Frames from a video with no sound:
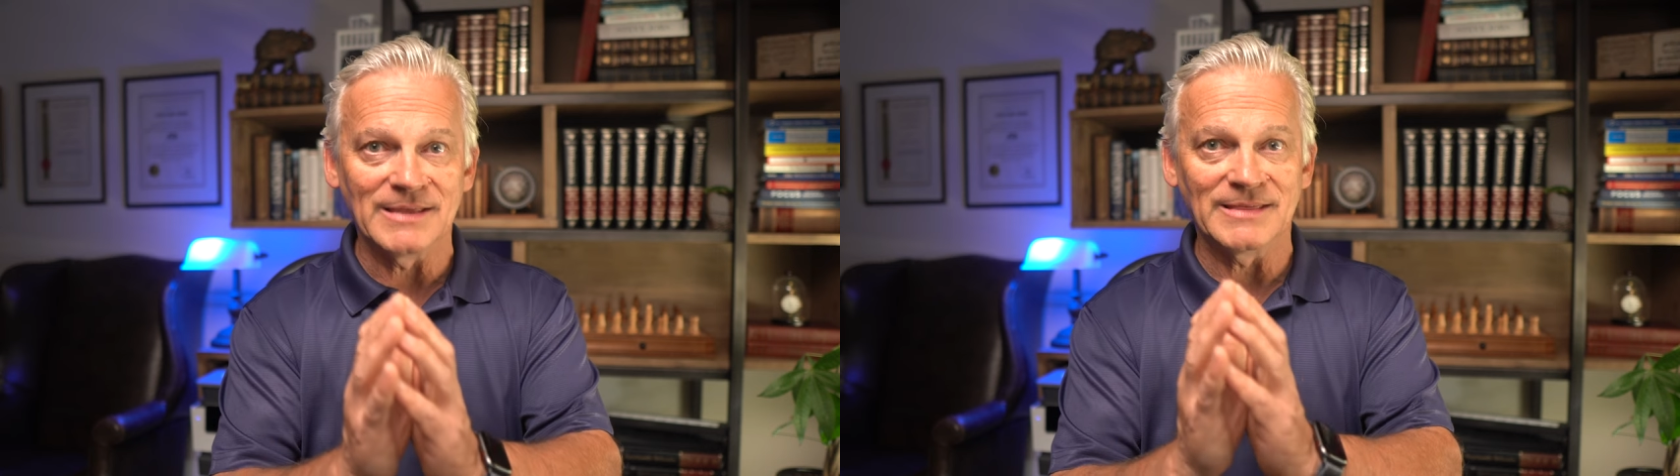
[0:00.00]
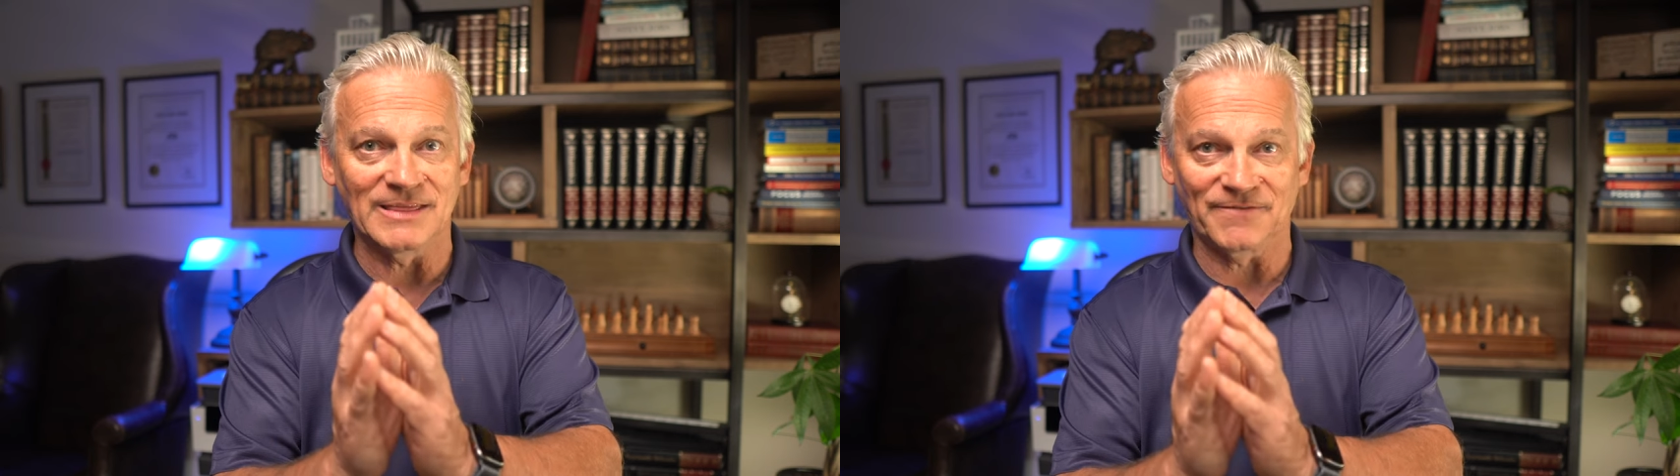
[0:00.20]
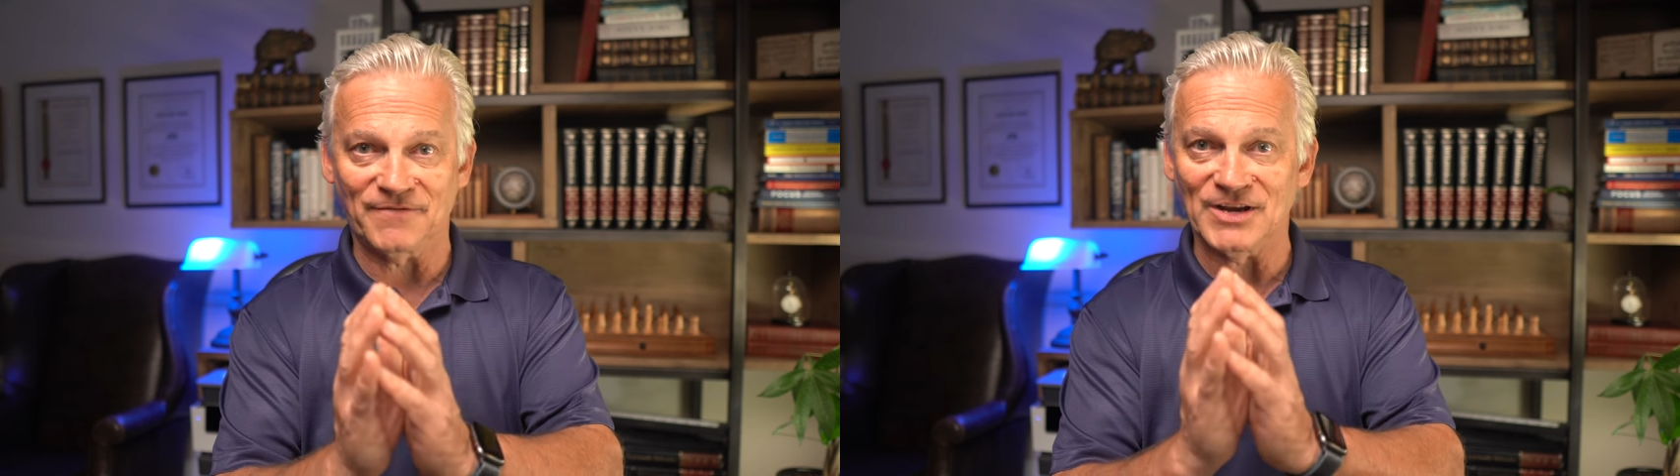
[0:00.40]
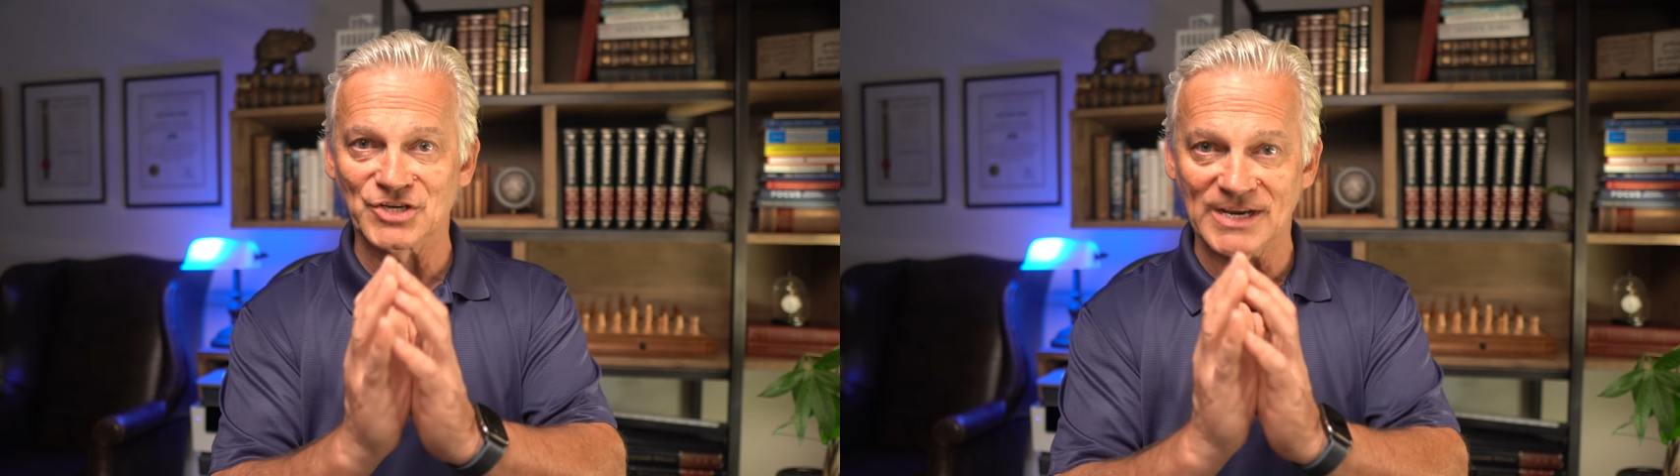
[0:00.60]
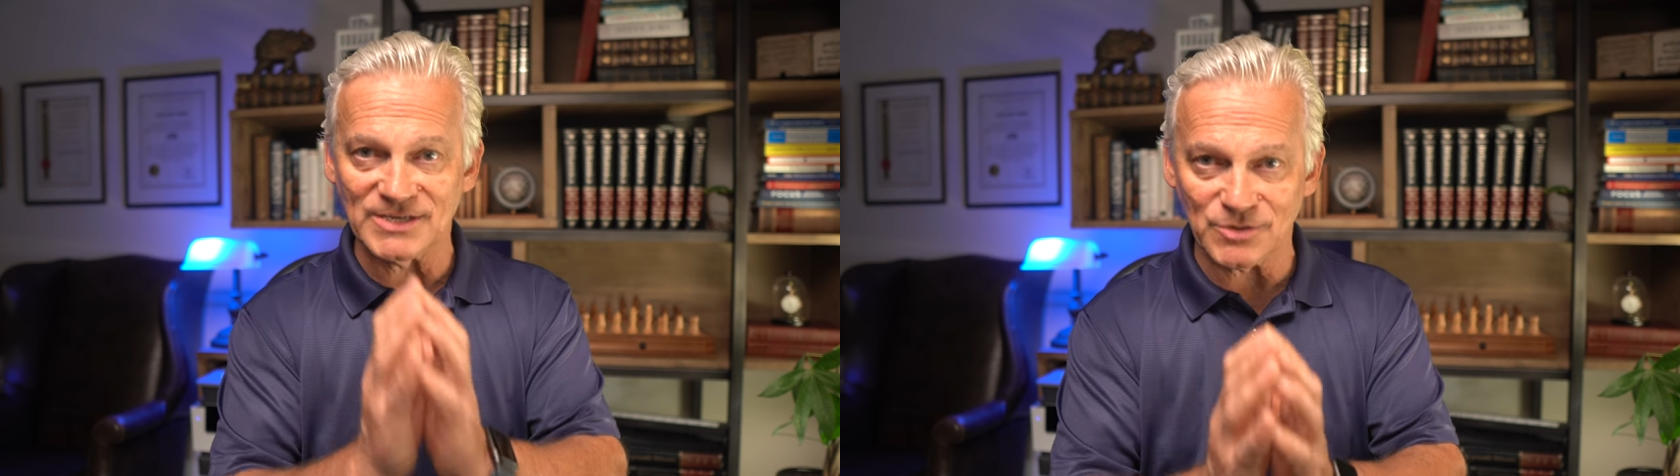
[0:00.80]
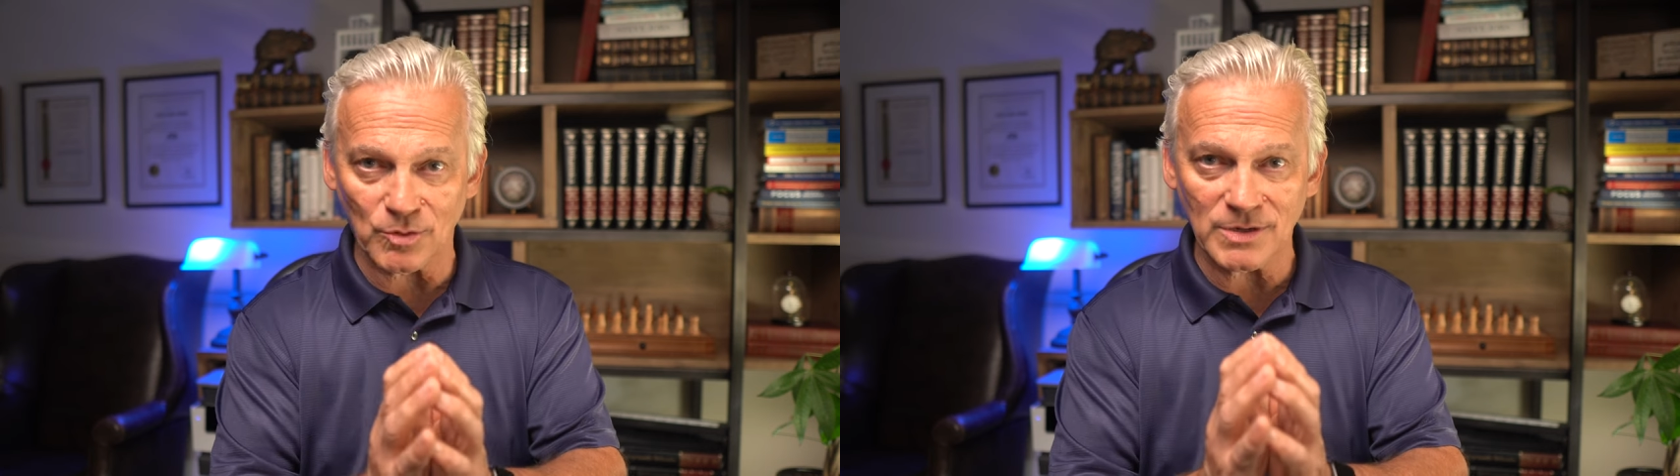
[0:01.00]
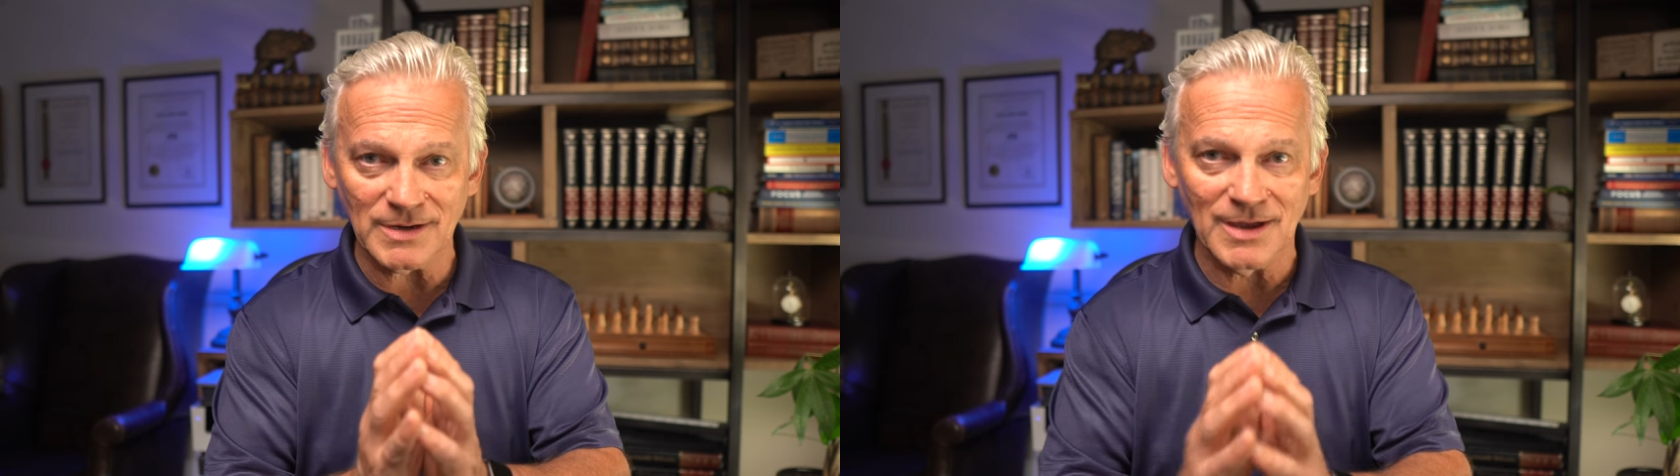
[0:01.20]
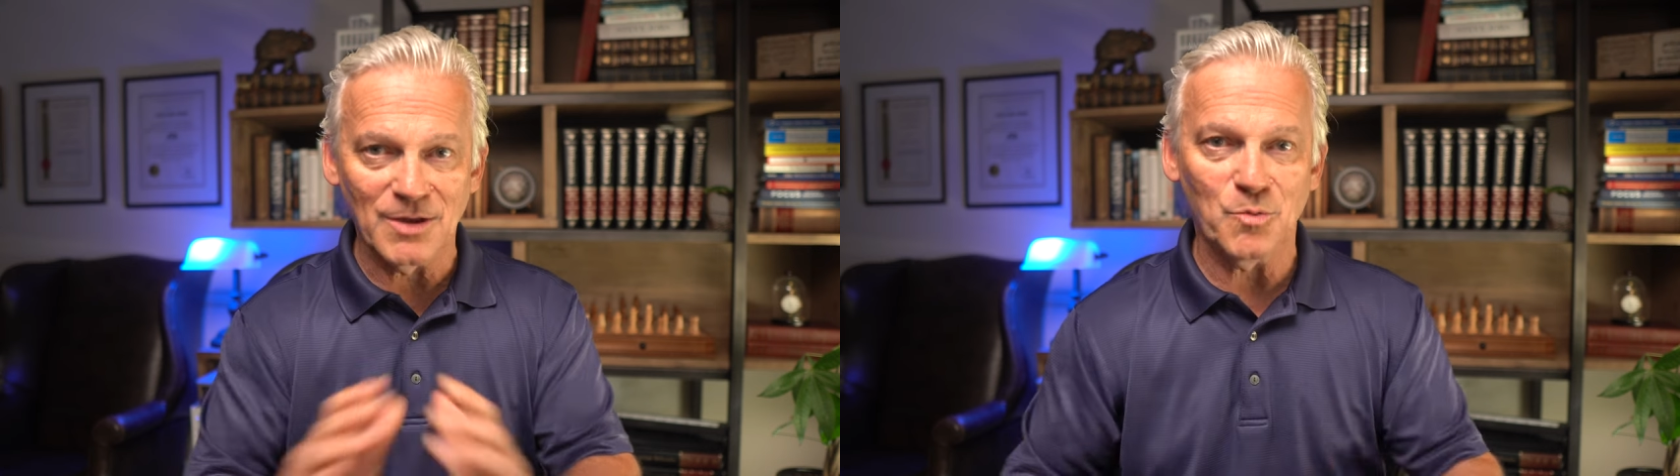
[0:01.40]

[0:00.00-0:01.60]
that the franchisor